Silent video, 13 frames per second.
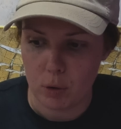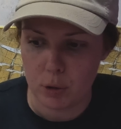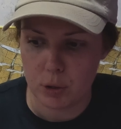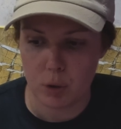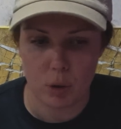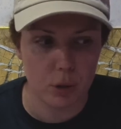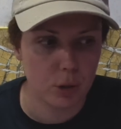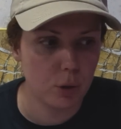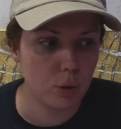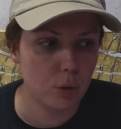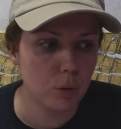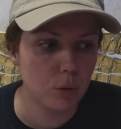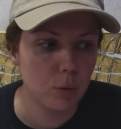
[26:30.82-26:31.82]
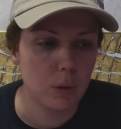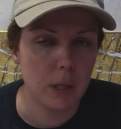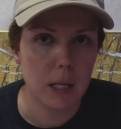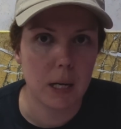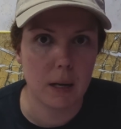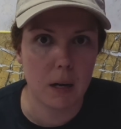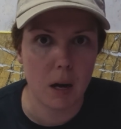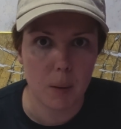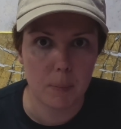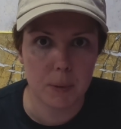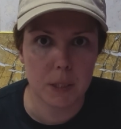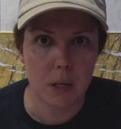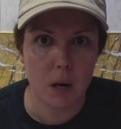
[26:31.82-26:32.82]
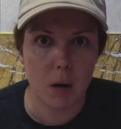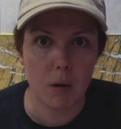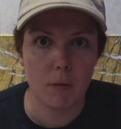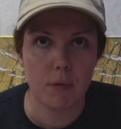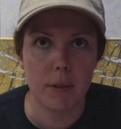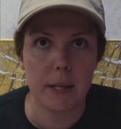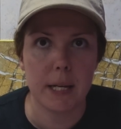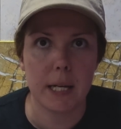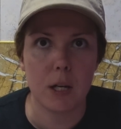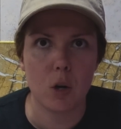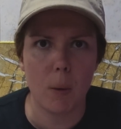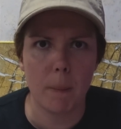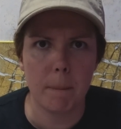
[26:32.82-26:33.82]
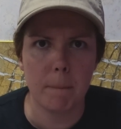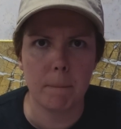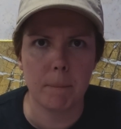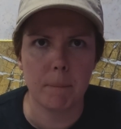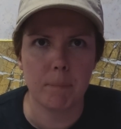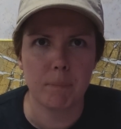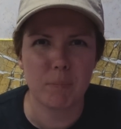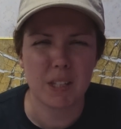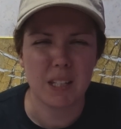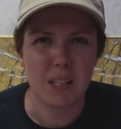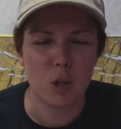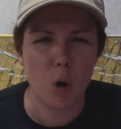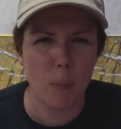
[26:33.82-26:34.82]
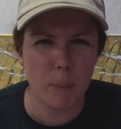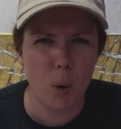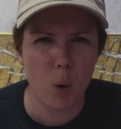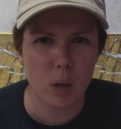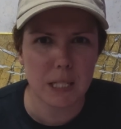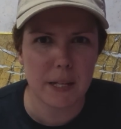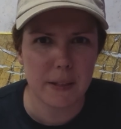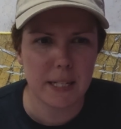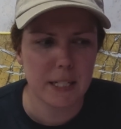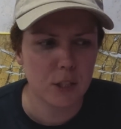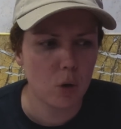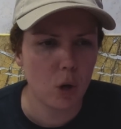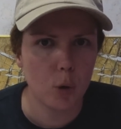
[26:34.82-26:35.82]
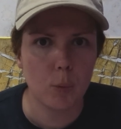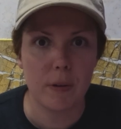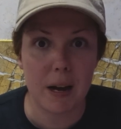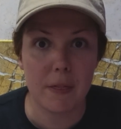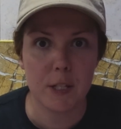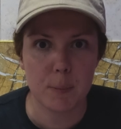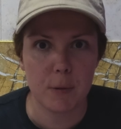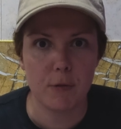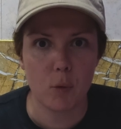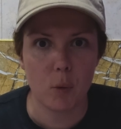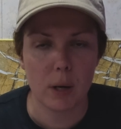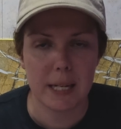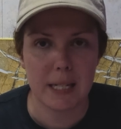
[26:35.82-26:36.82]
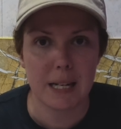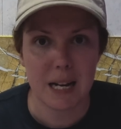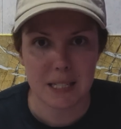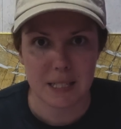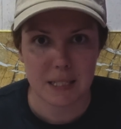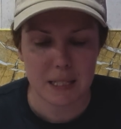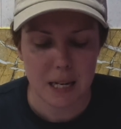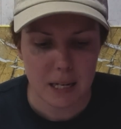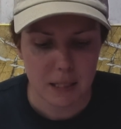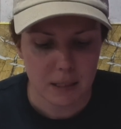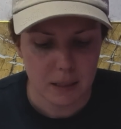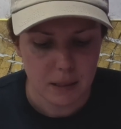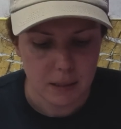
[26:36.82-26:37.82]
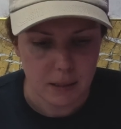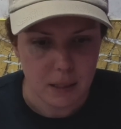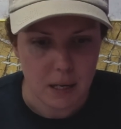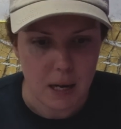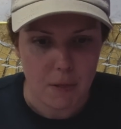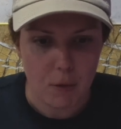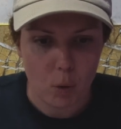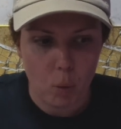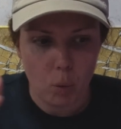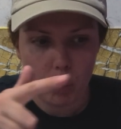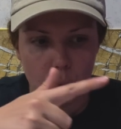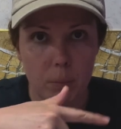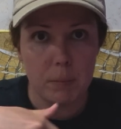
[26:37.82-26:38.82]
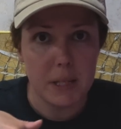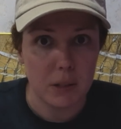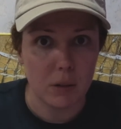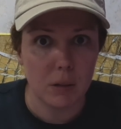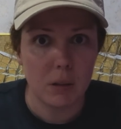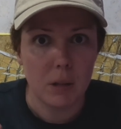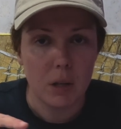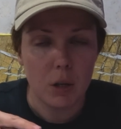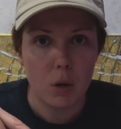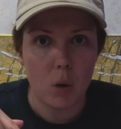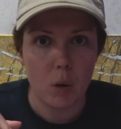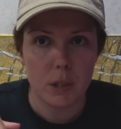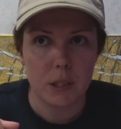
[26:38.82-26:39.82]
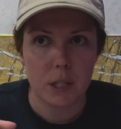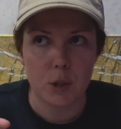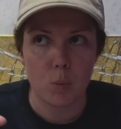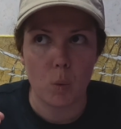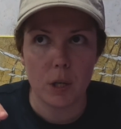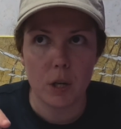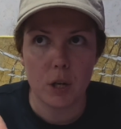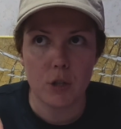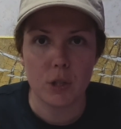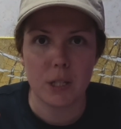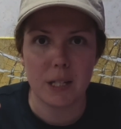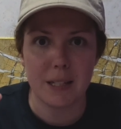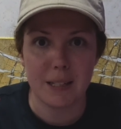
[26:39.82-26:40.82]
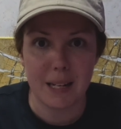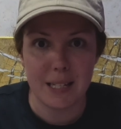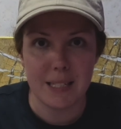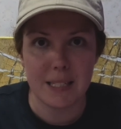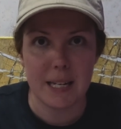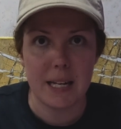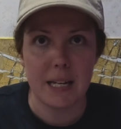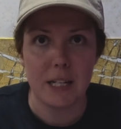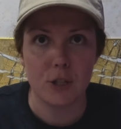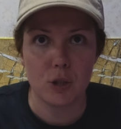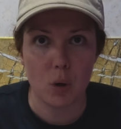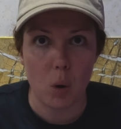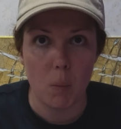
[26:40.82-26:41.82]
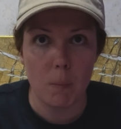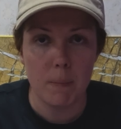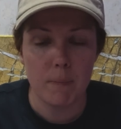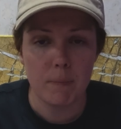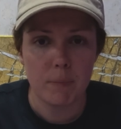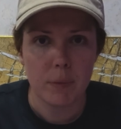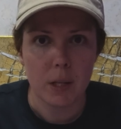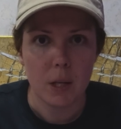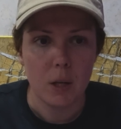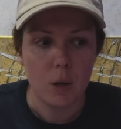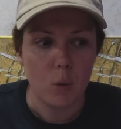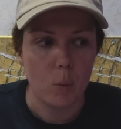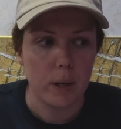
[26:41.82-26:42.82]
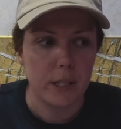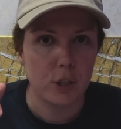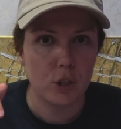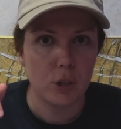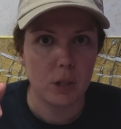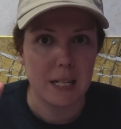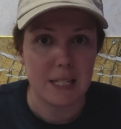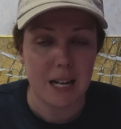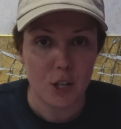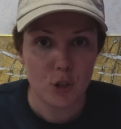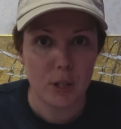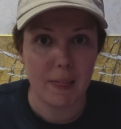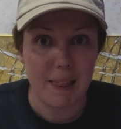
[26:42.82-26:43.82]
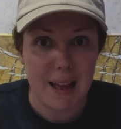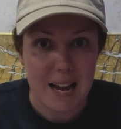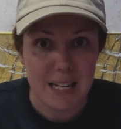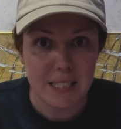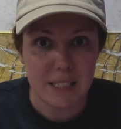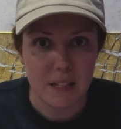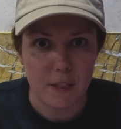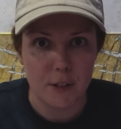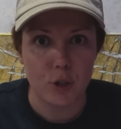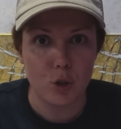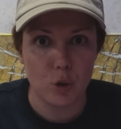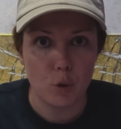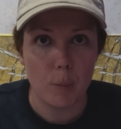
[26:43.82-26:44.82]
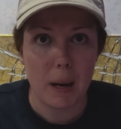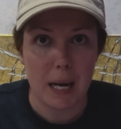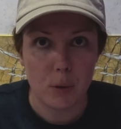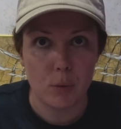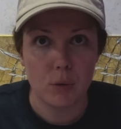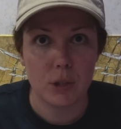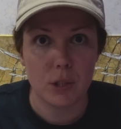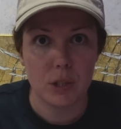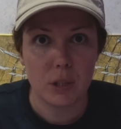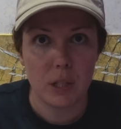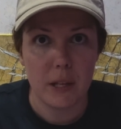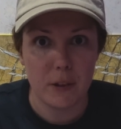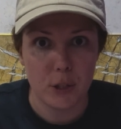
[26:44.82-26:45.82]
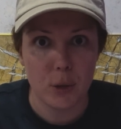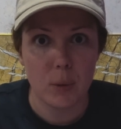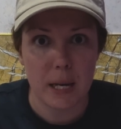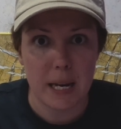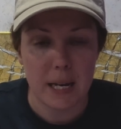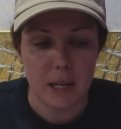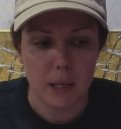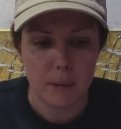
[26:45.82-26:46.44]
also got 2 cups of the compote, I think it's called. We've had this before in Kazakhstan. The whole meal cost us 190 som, which is actually less than £2 in the UK